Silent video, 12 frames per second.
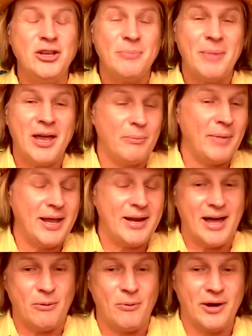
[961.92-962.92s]
you may or may
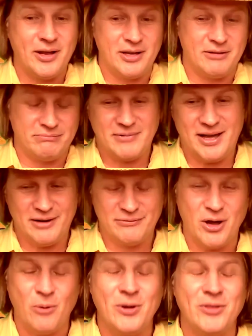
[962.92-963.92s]
not want to kind
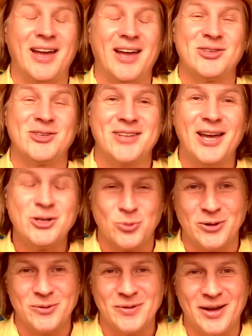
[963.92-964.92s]
of go with that
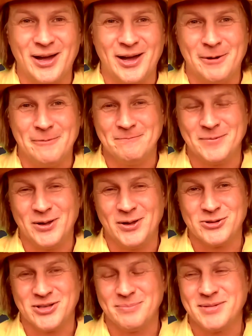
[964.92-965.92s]
schedule. You
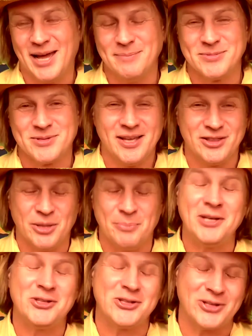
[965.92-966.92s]
know, sometimes the
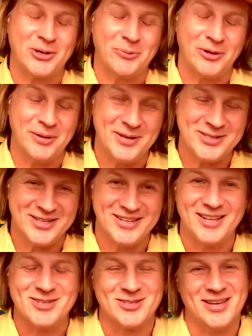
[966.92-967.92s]
beaches are really busy
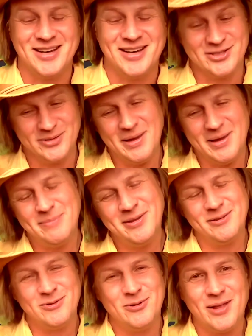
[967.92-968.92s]
on Sunday, so maybe
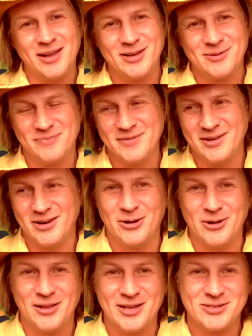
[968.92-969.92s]
you like a
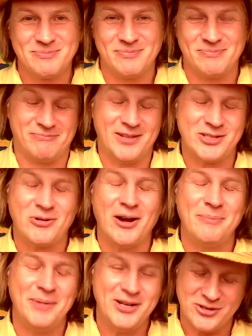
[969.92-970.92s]
less
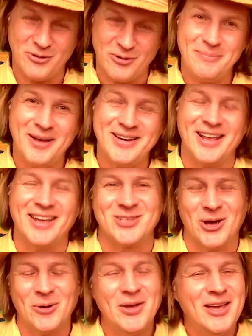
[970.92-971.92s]
crowded beach, go on Monday.
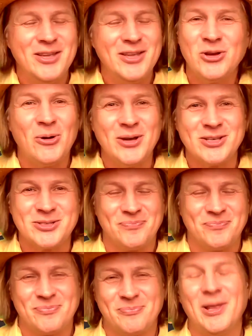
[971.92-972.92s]
So you can always
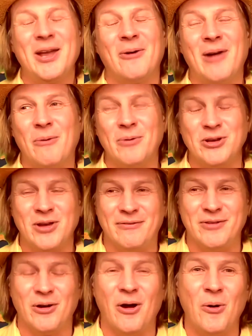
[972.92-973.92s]
play around when you
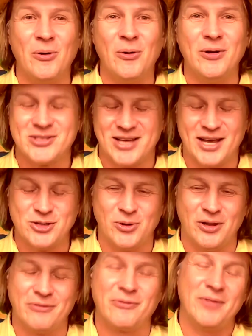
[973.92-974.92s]
have your own
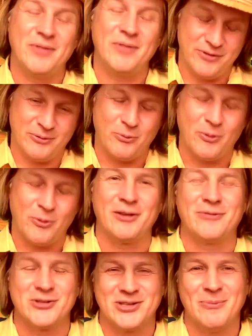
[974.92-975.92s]
schedule. If you're
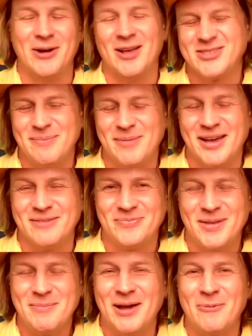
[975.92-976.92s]
working for someone else, they might
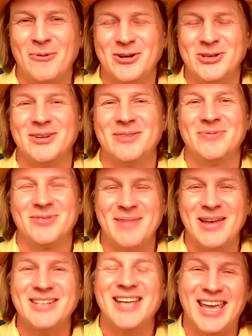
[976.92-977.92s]
want you to
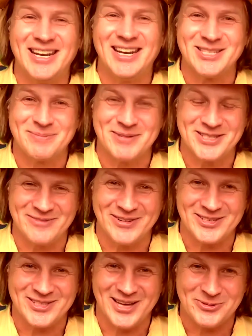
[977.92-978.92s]
maintain a
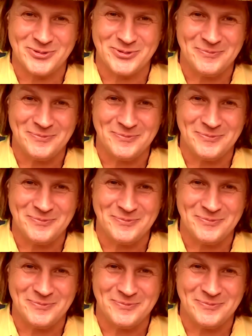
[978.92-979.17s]
specific schedule.